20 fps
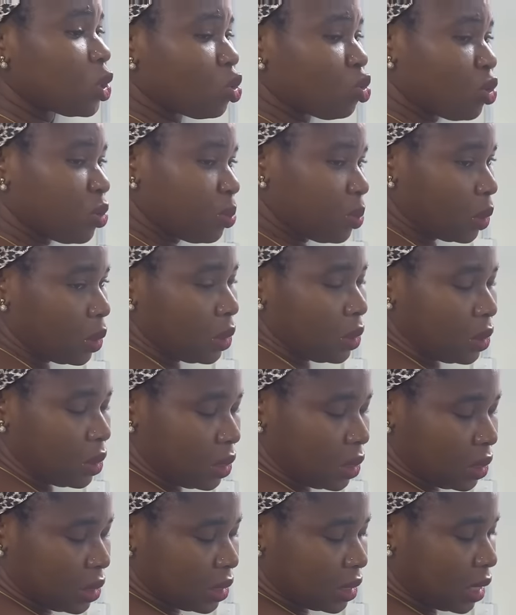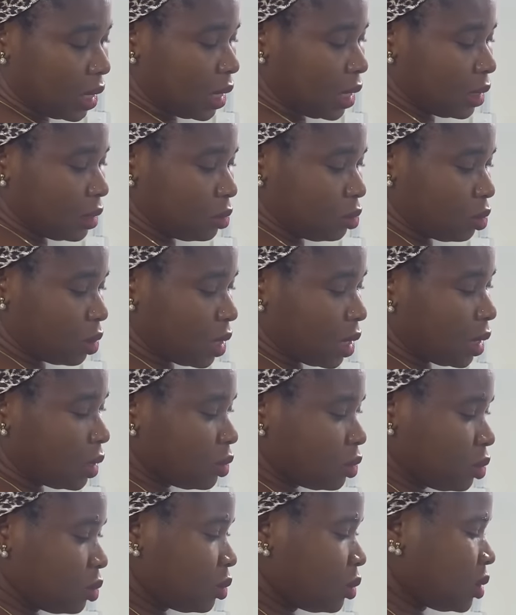strip that you can
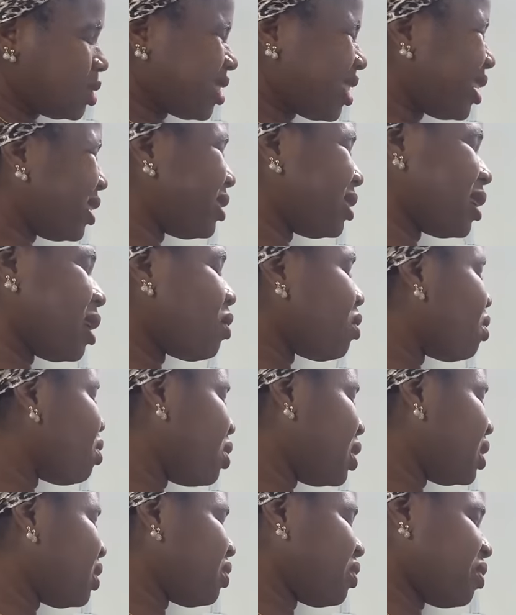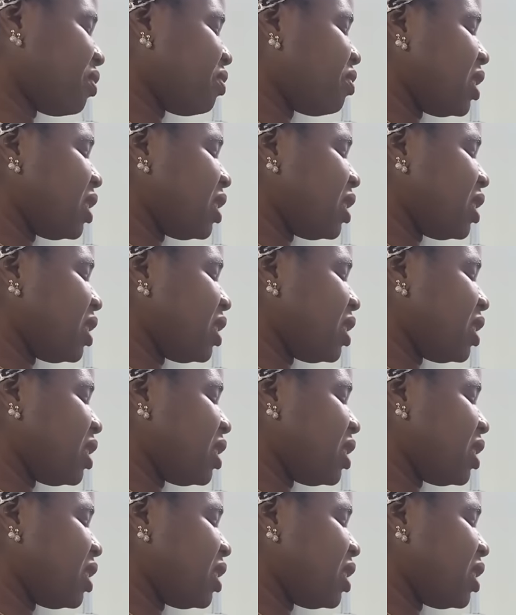use and that will waste,